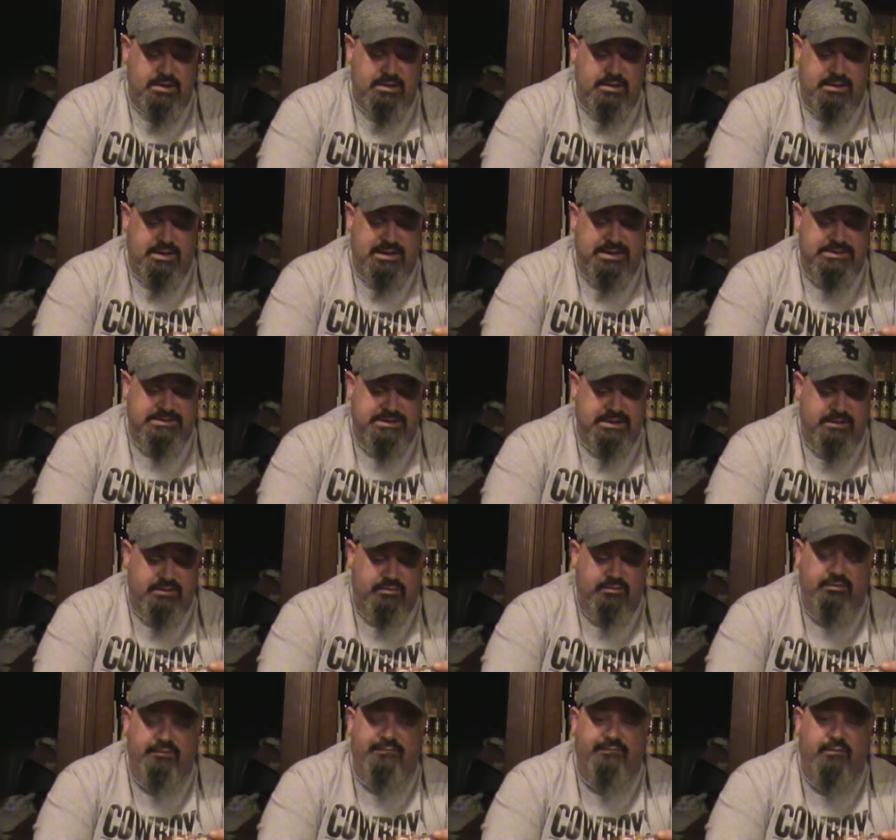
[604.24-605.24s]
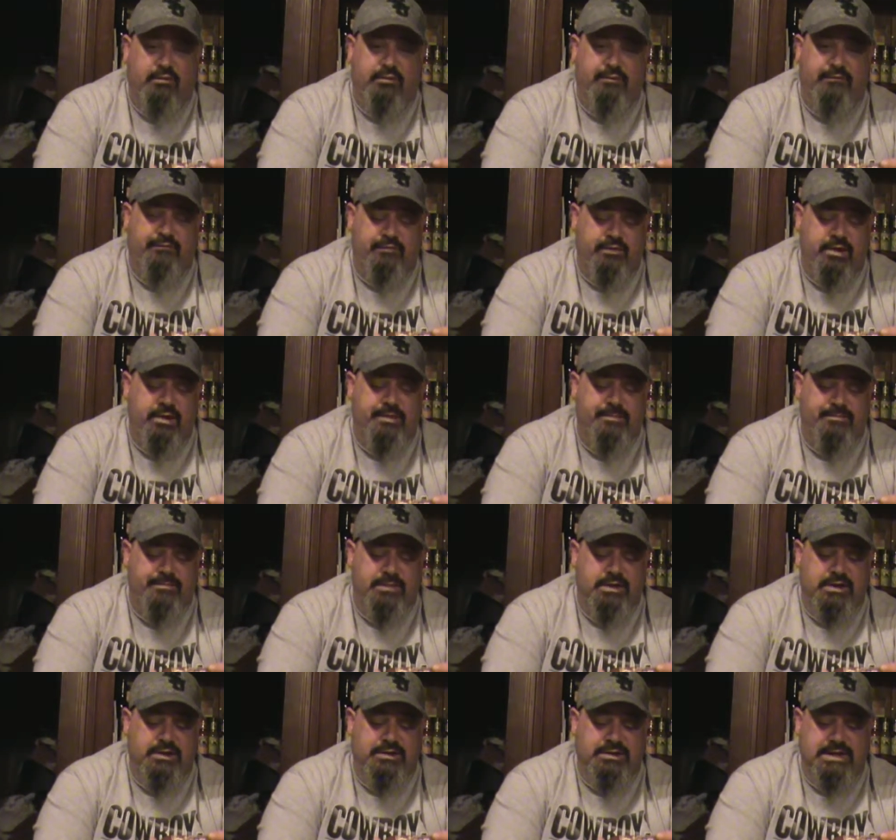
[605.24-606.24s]
Like I said, on the forefront,
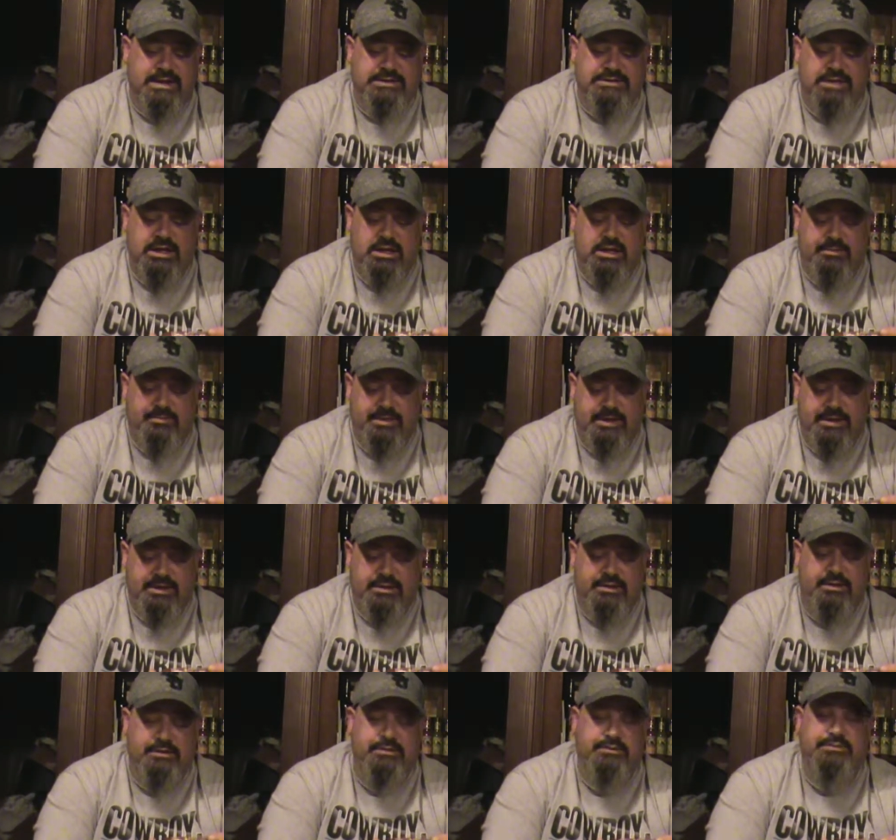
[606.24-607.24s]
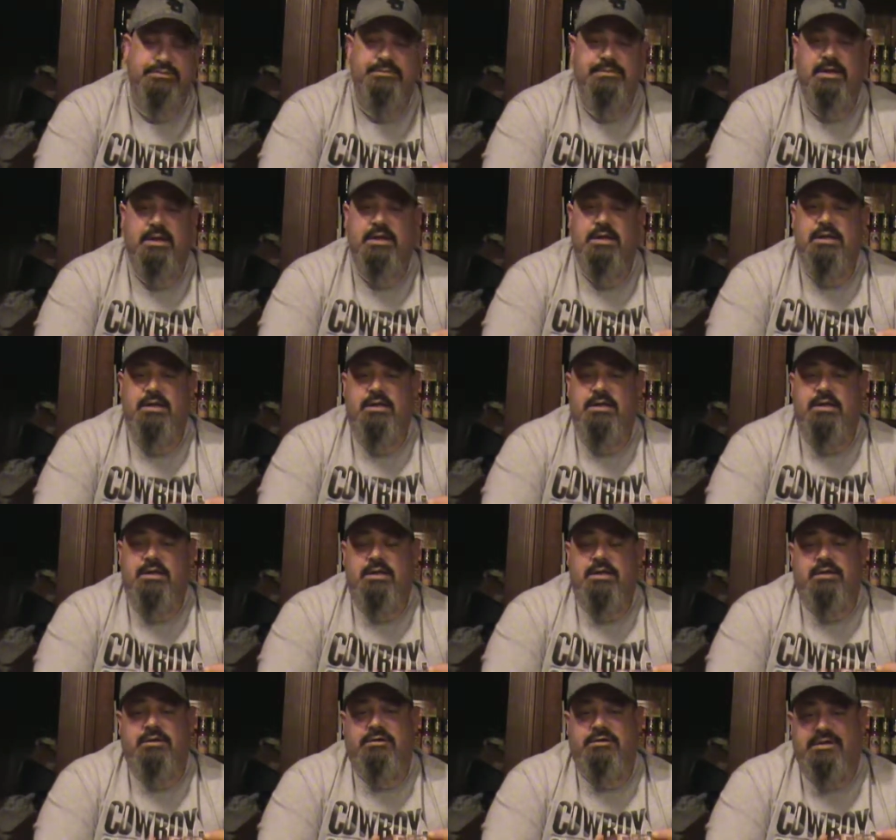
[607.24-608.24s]
you taste jalapenos,
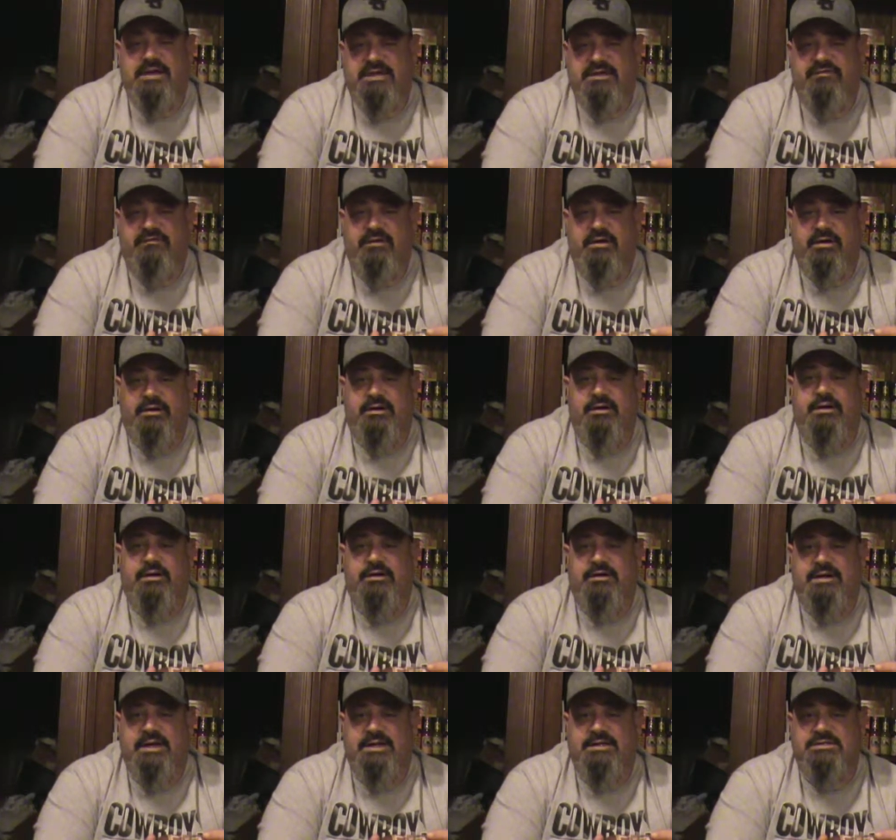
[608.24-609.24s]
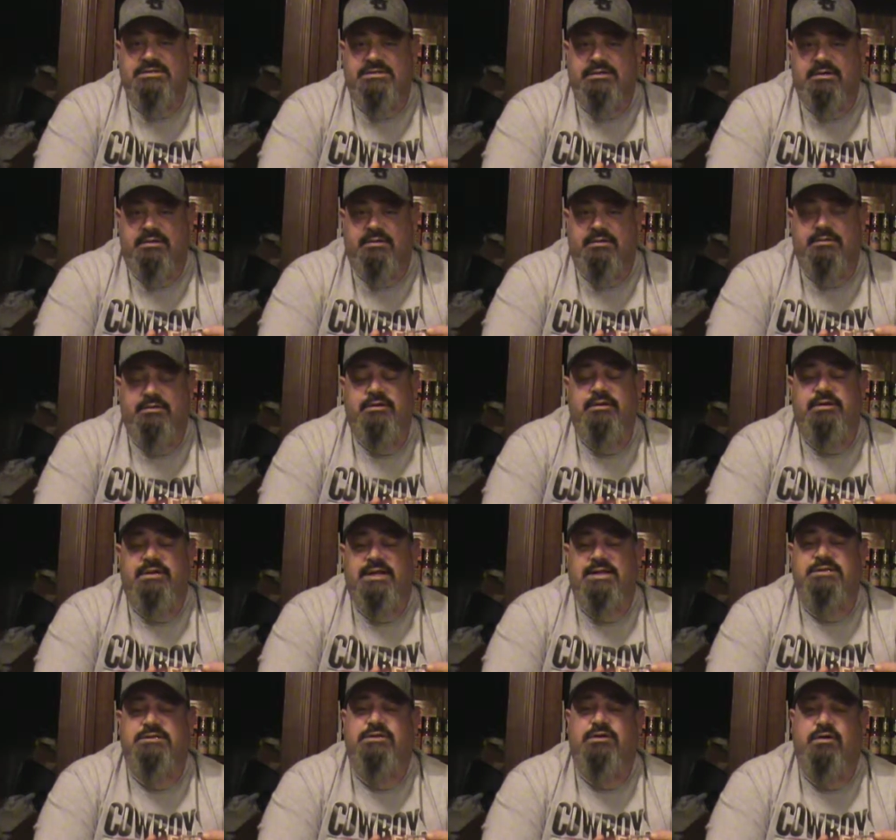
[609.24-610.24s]
you taste vinegar, you taste salt, you
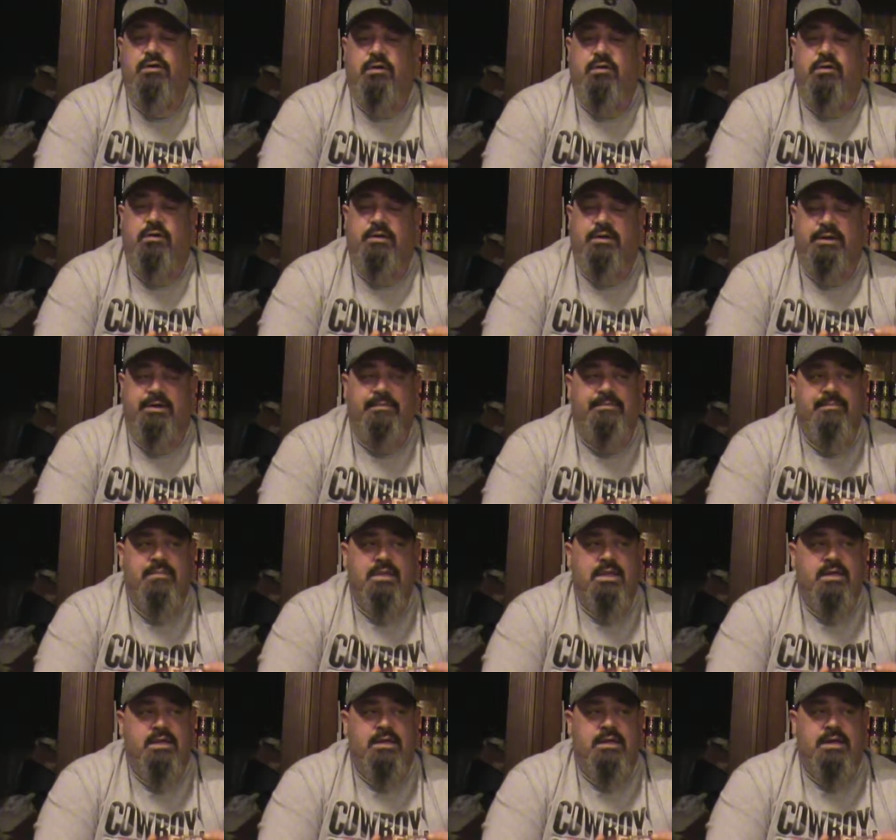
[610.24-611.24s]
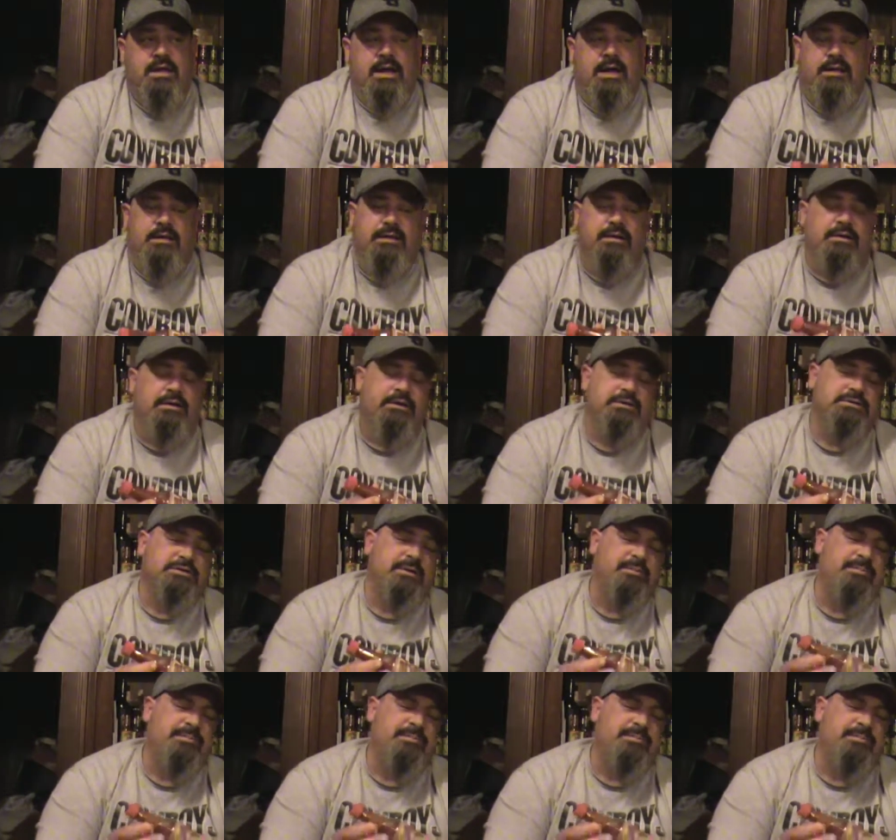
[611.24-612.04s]
taste garlic. And then there's a